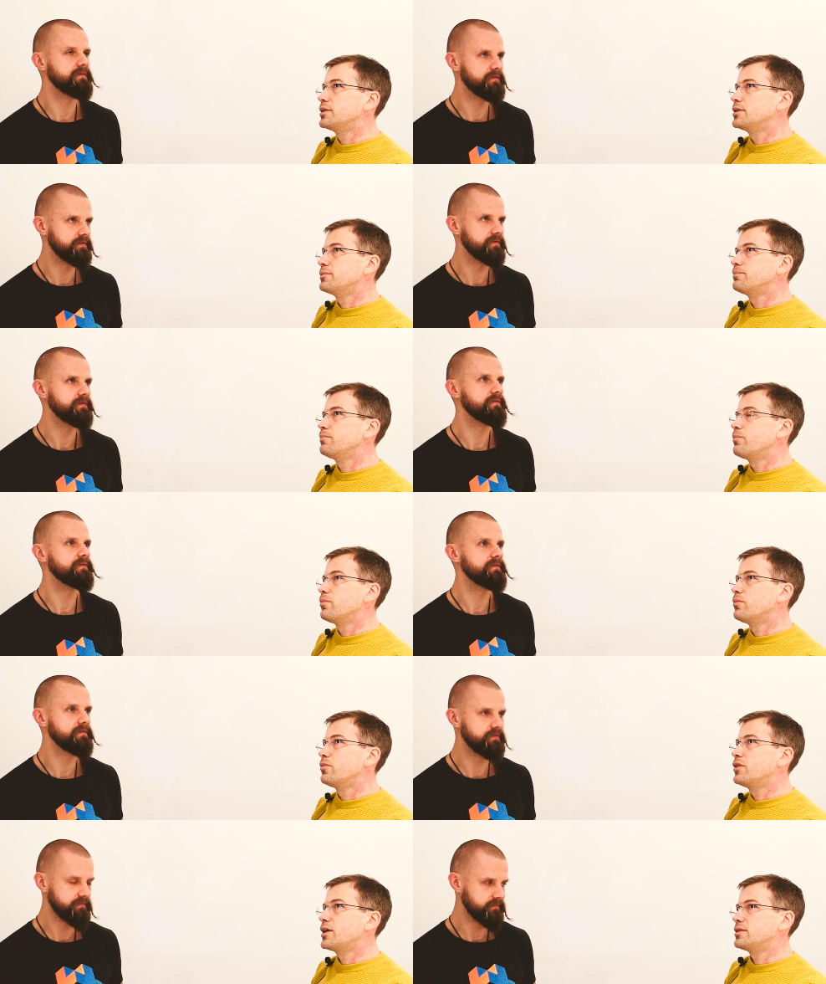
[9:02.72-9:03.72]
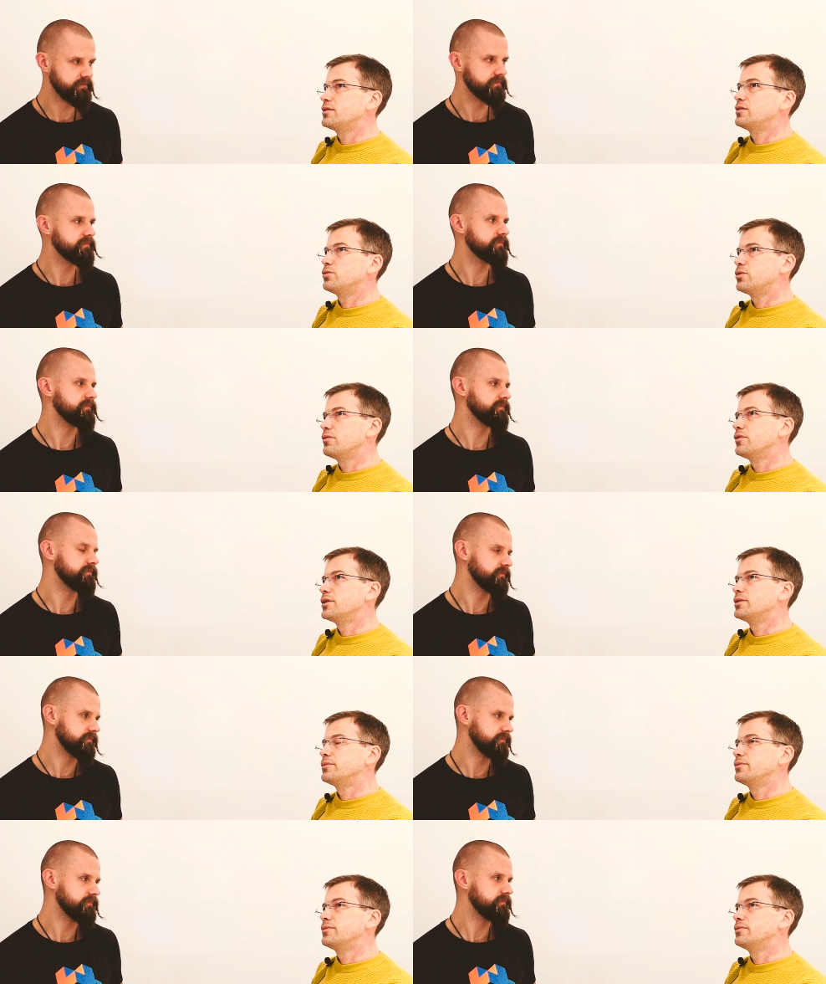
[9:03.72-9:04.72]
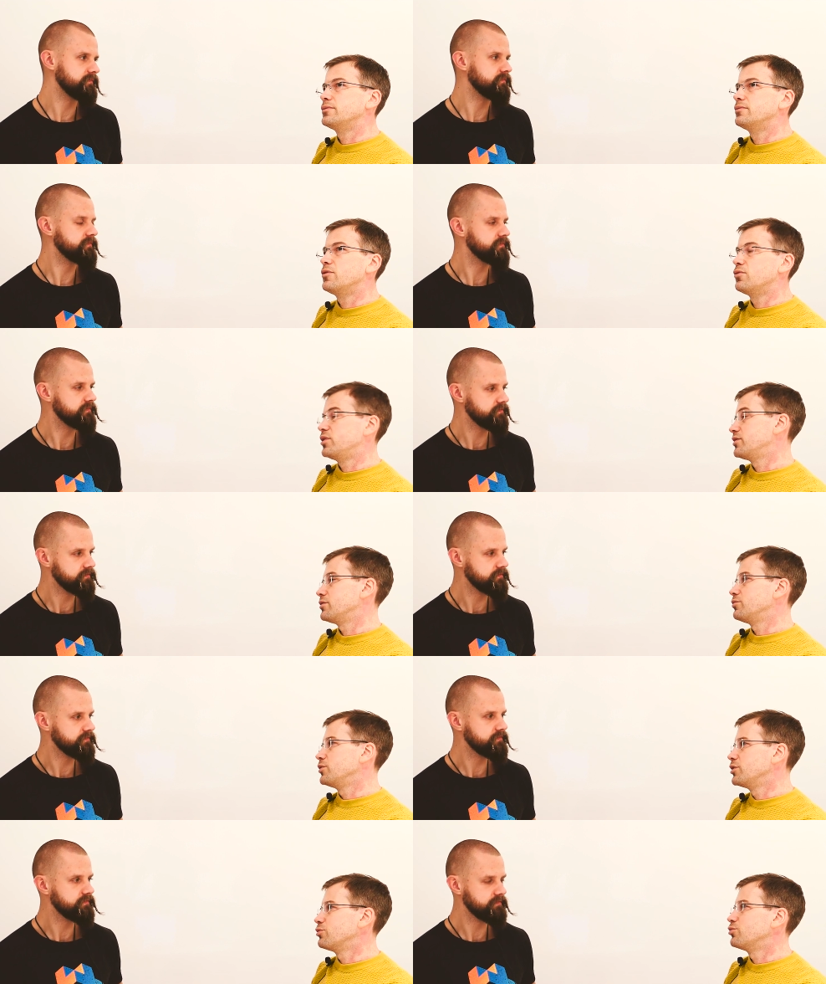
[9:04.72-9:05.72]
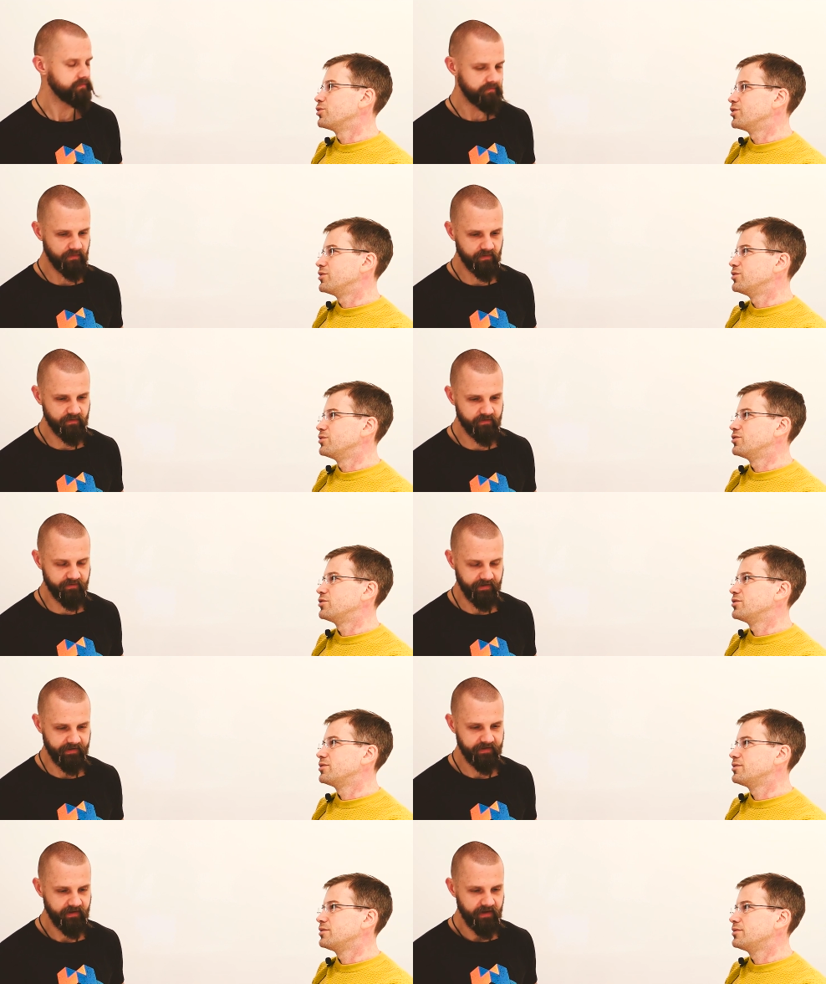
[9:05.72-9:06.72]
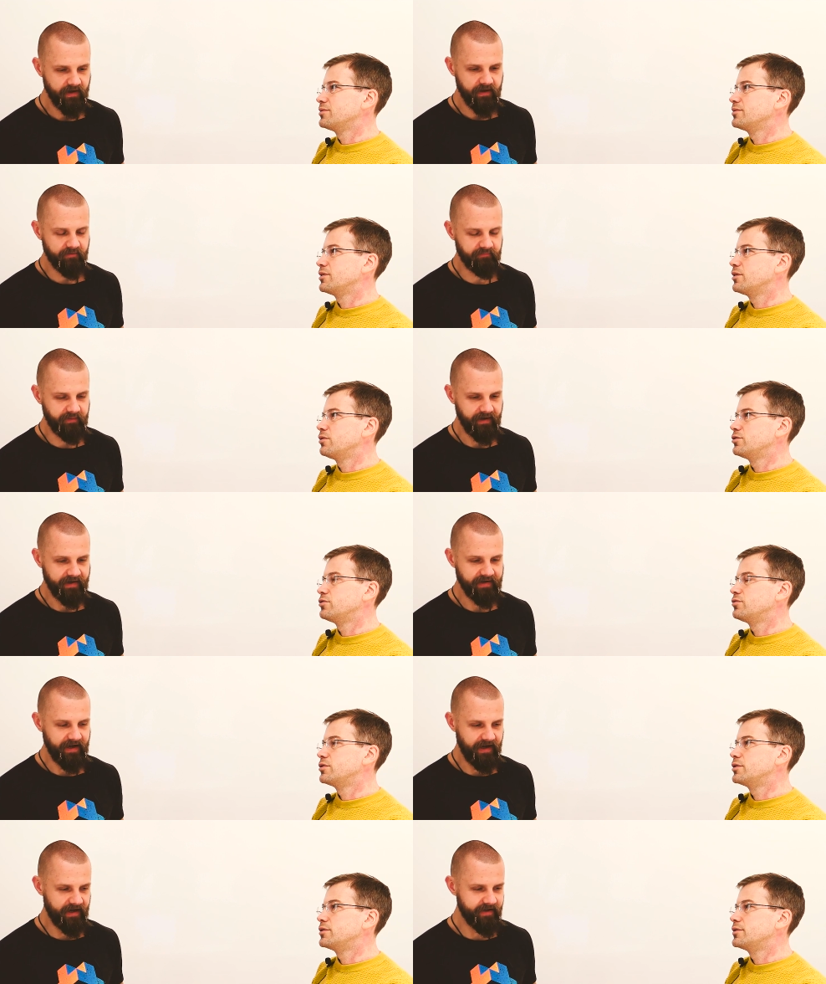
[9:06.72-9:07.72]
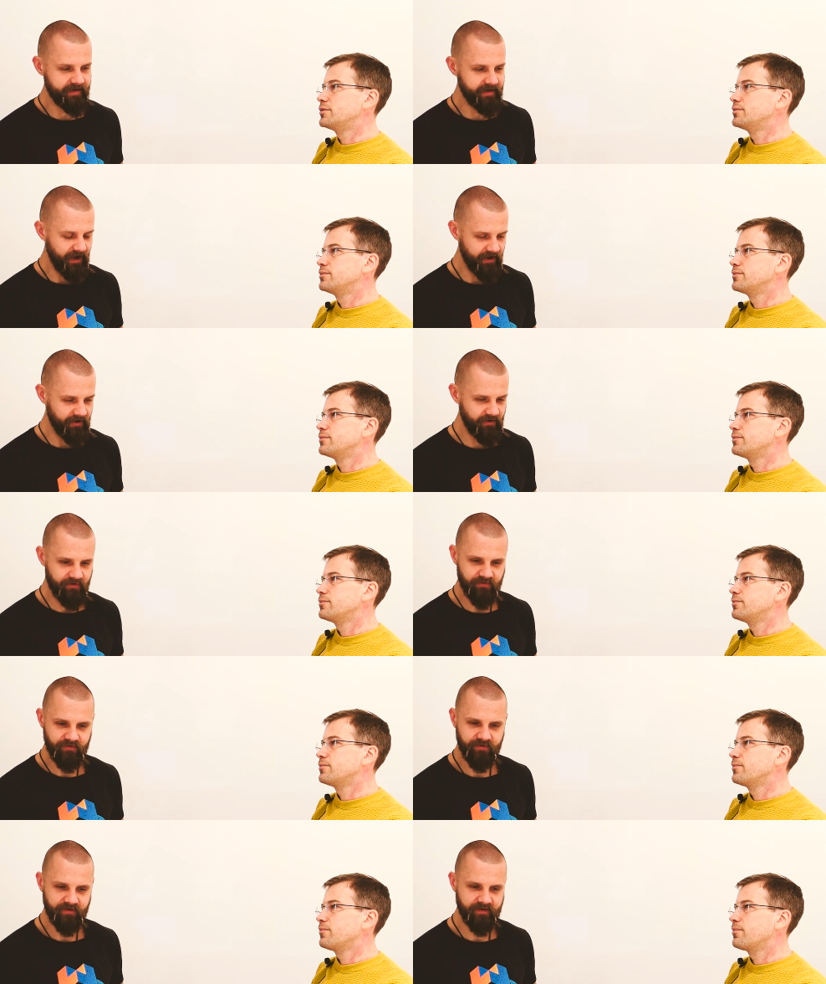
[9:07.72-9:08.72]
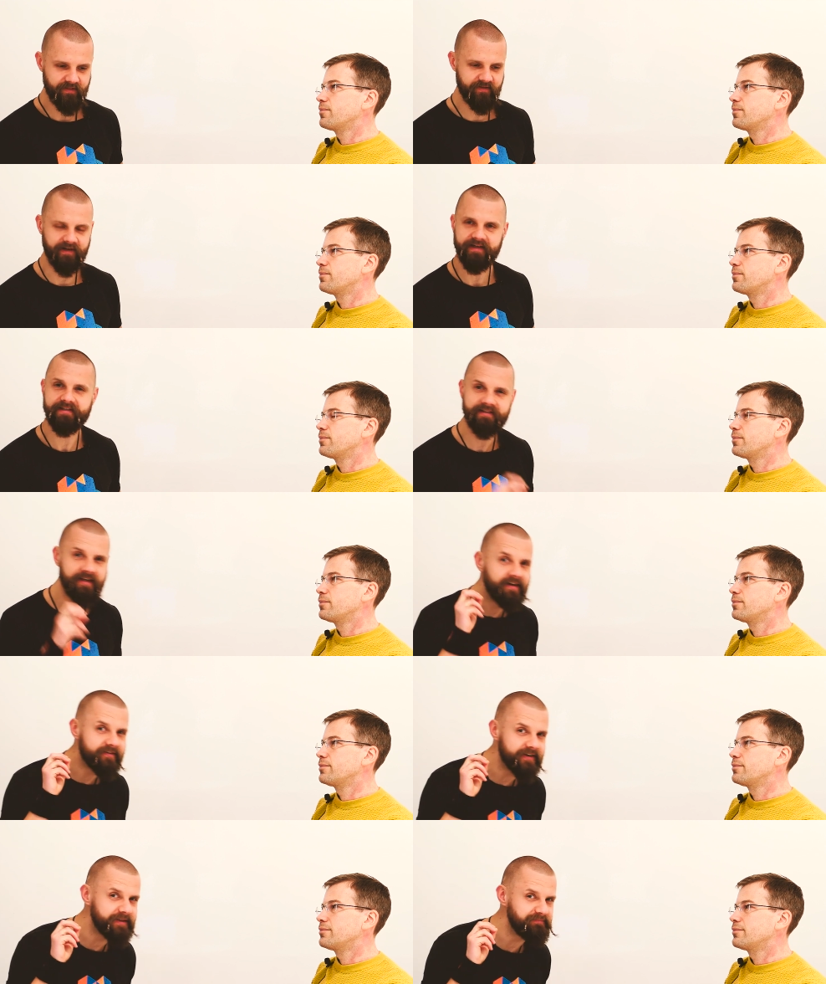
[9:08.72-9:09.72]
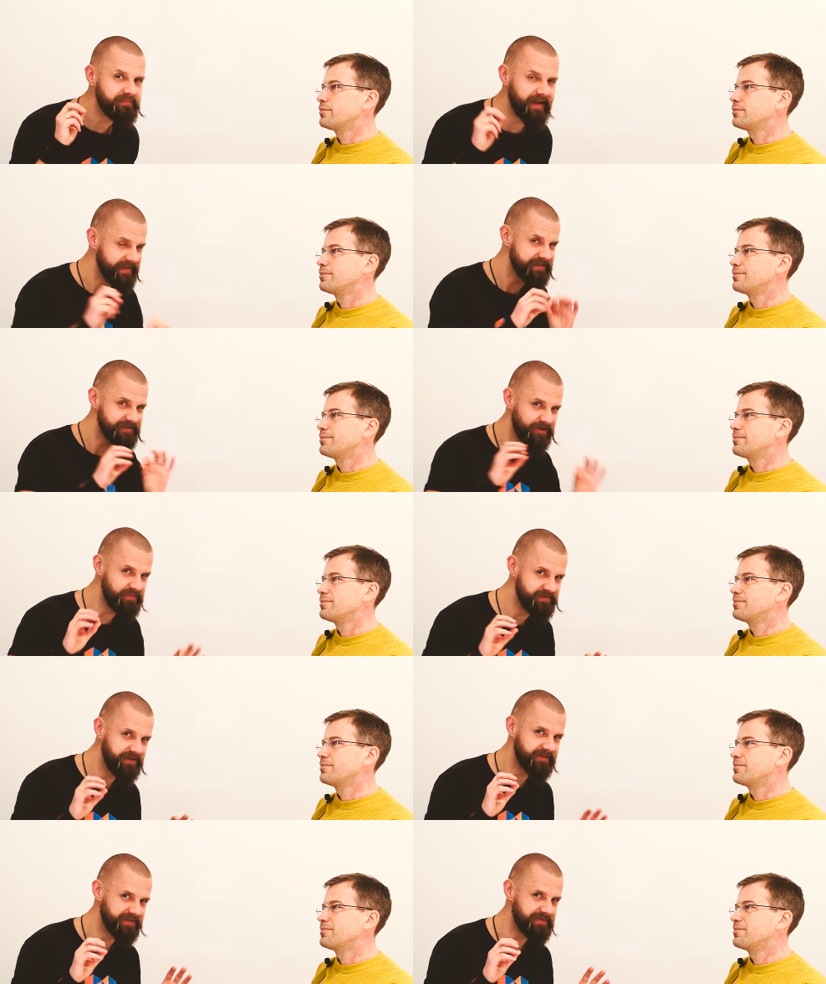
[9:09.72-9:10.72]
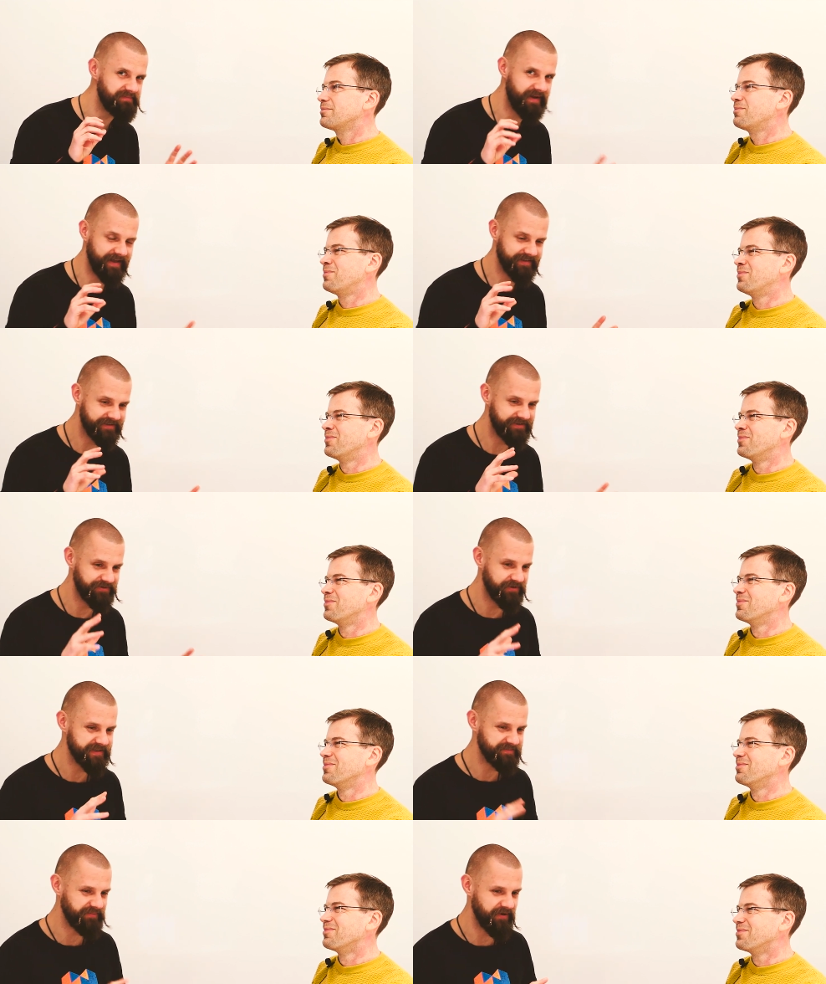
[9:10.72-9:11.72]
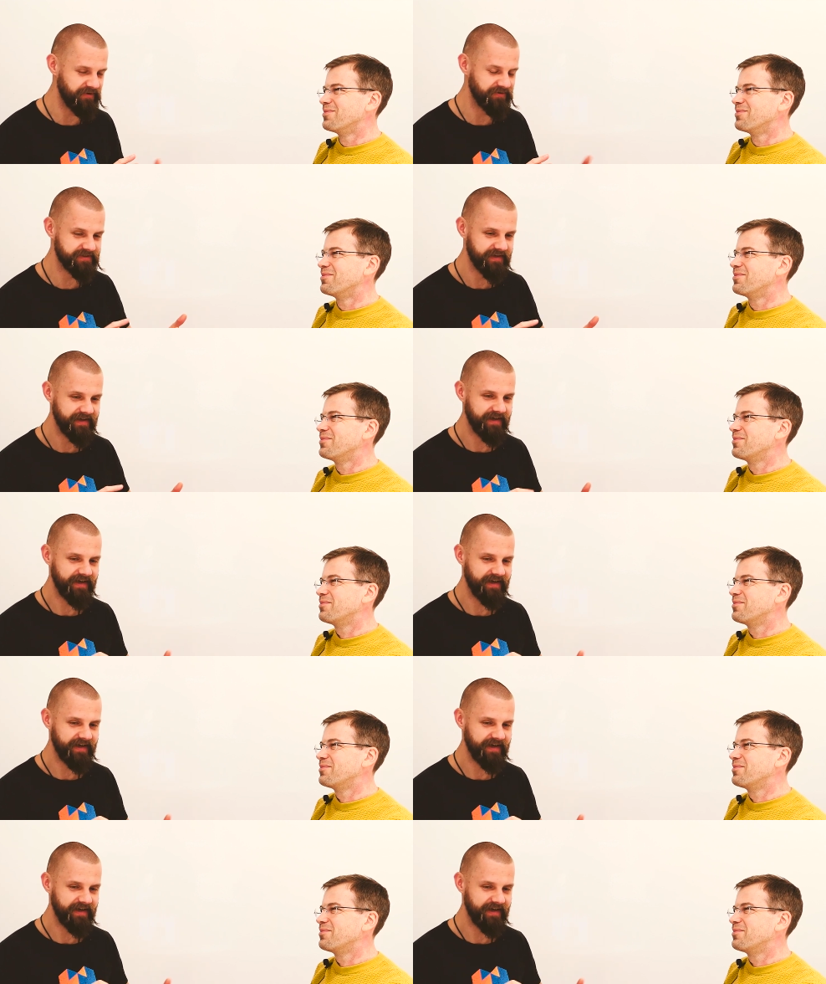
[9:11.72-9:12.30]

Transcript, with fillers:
Speaker 1: um, that's sort of the the reason we don't want to use.
Speaker 2: Right, but I know there are secret plans, top secret plans to expose